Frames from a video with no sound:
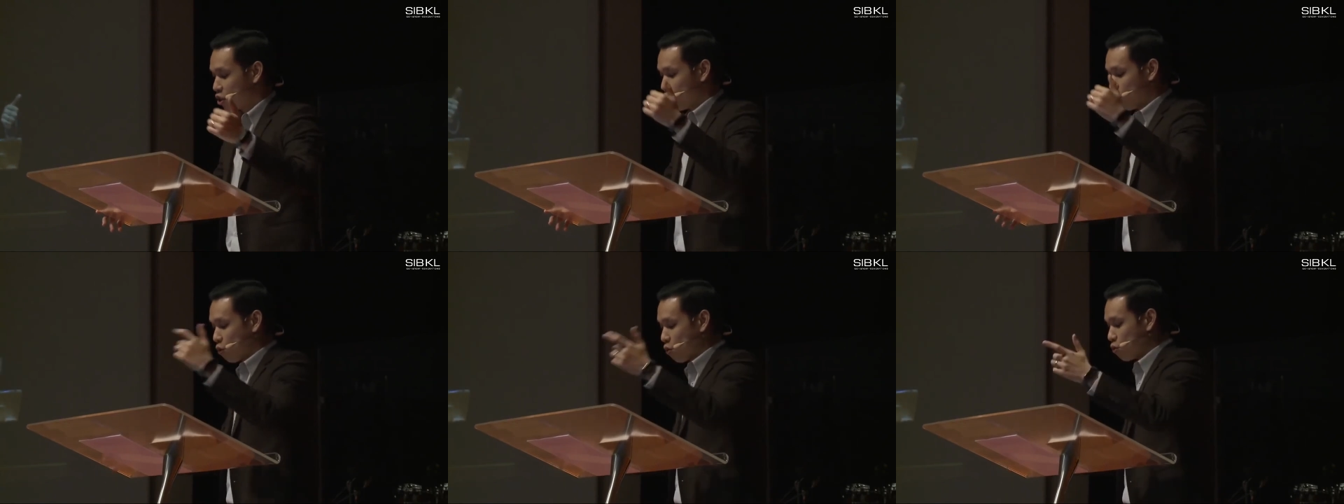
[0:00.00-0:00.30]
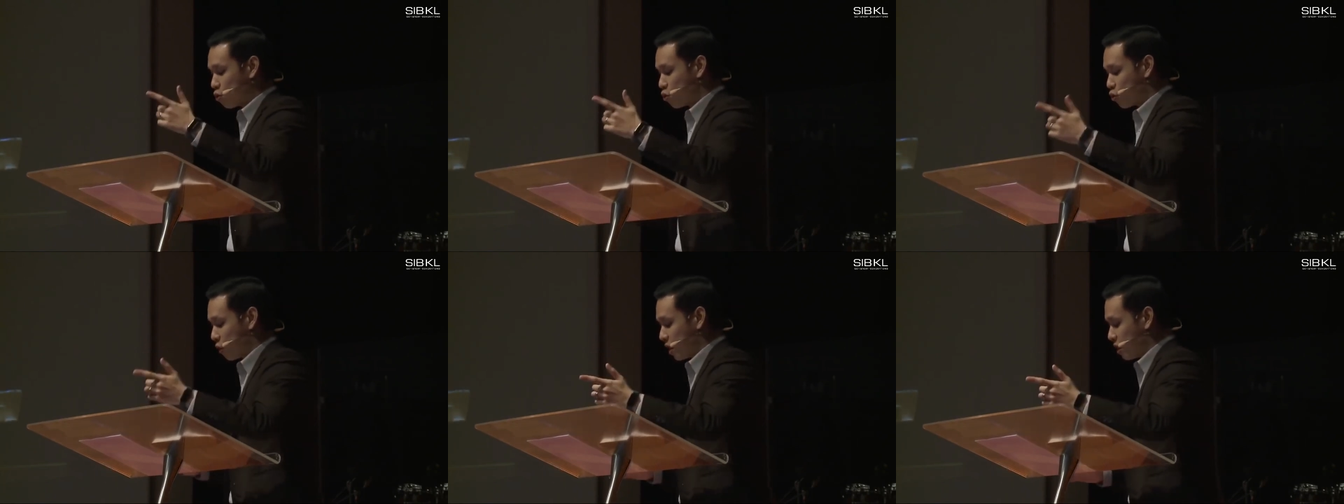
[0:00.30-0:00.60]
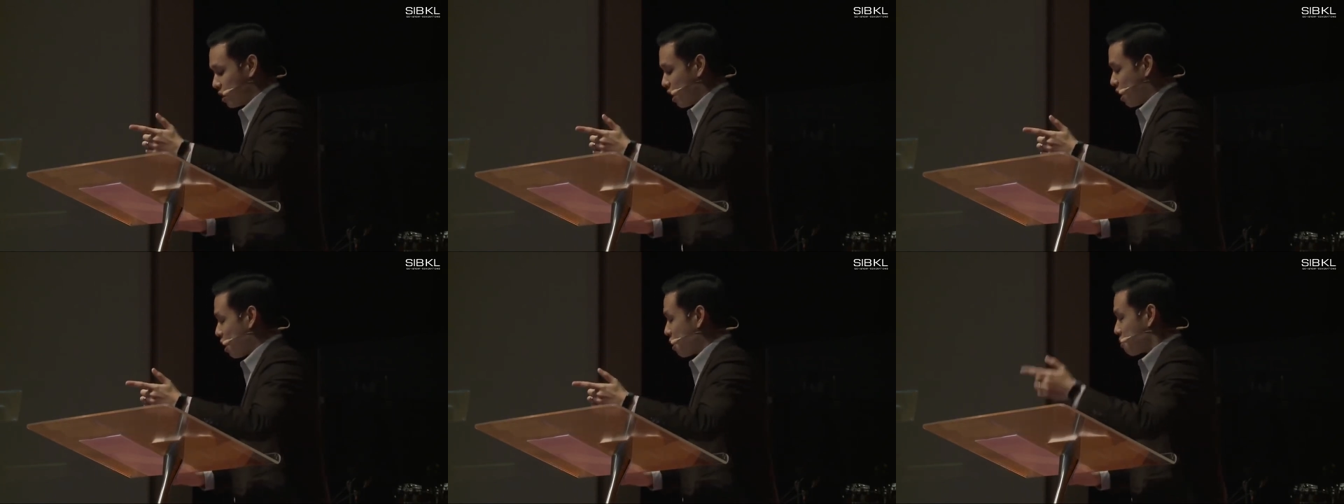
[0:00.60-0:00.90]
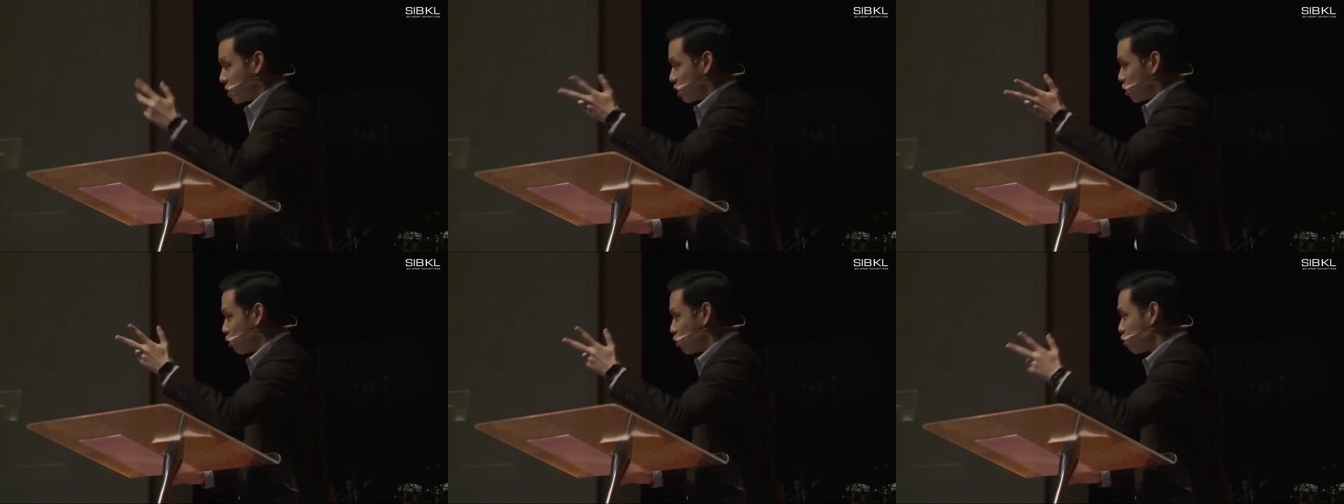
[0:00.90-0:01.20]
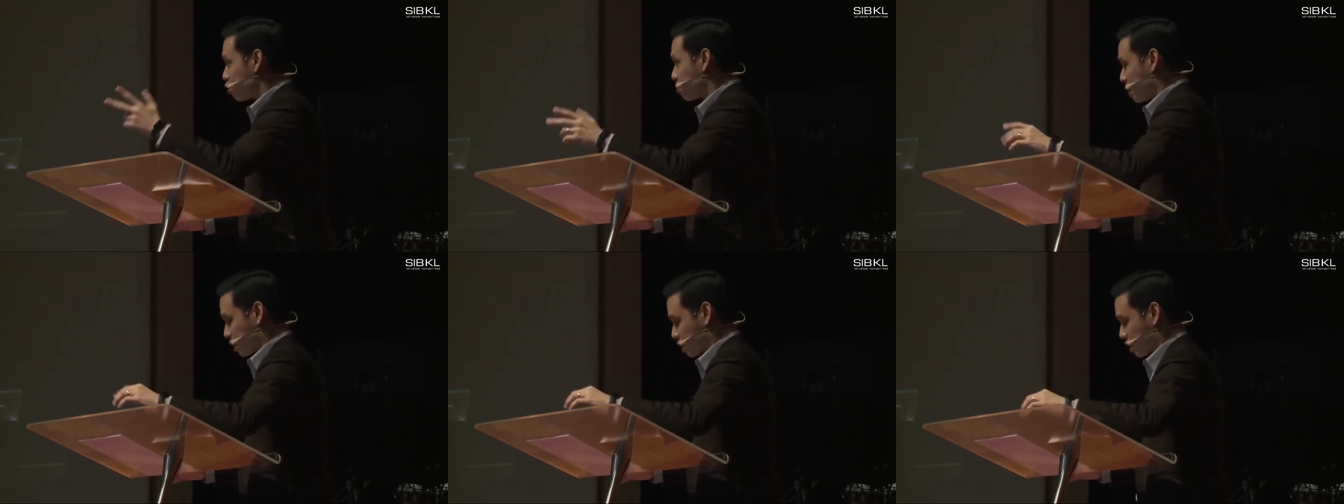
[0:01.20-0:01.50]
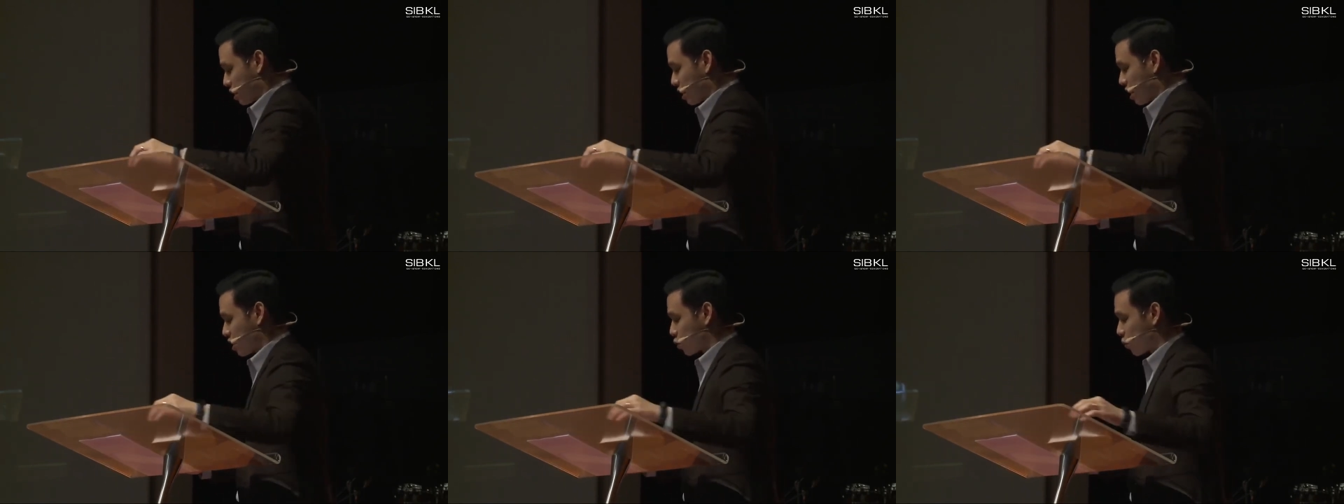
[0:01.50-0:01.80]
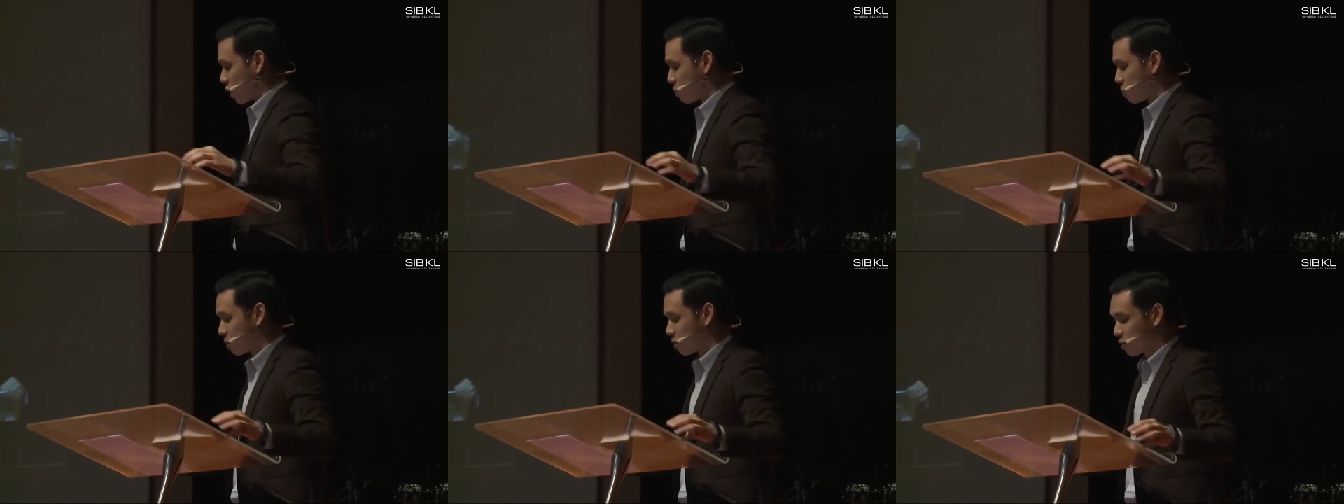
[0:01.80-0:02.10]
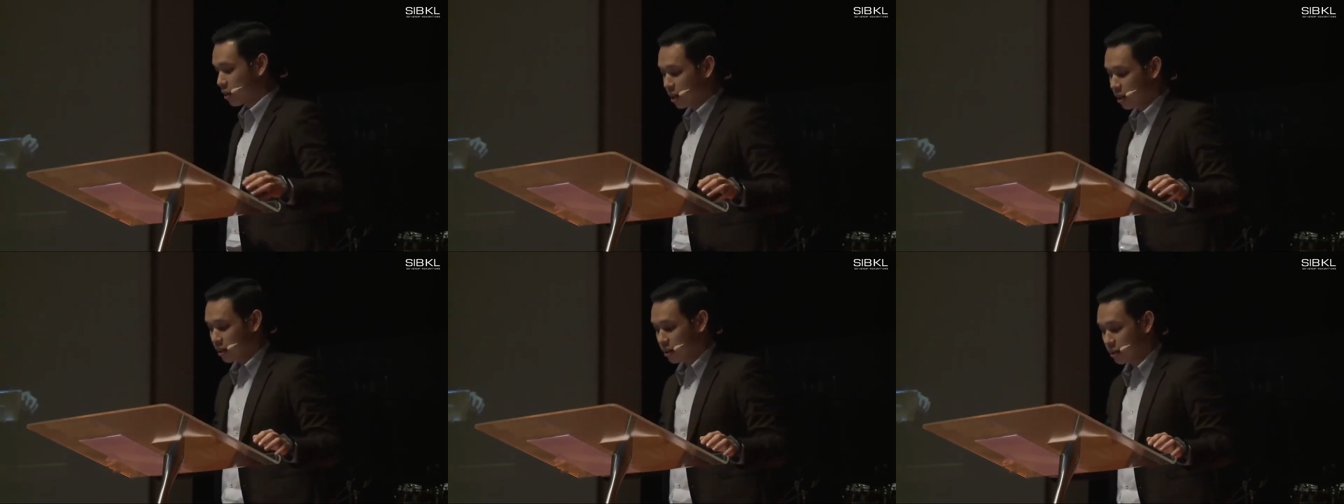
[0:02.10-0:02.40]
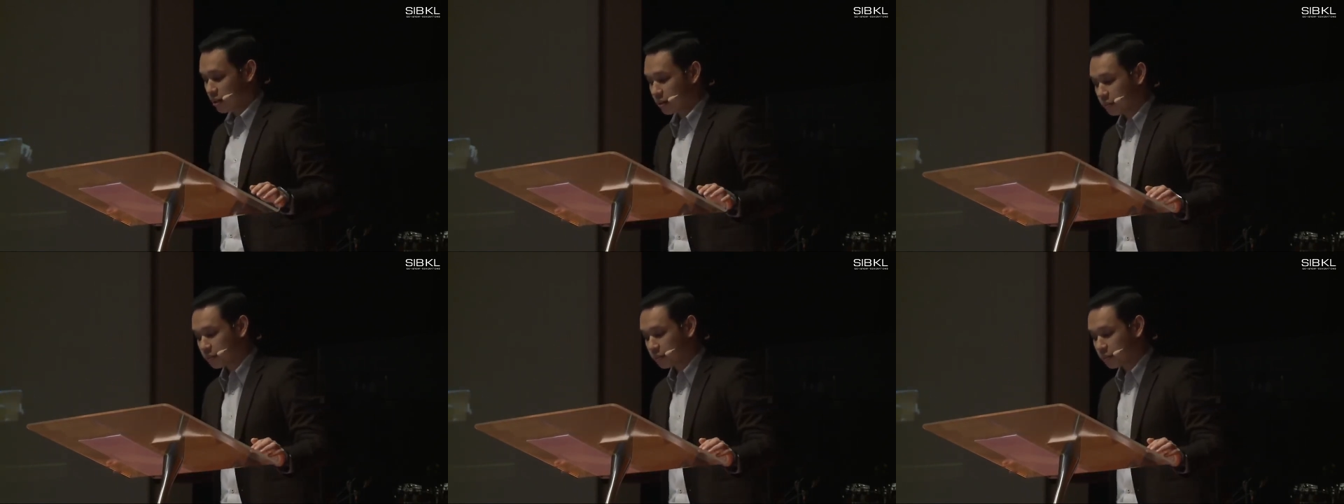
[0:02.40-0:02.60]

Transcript: no trained army, no specialized weaponry.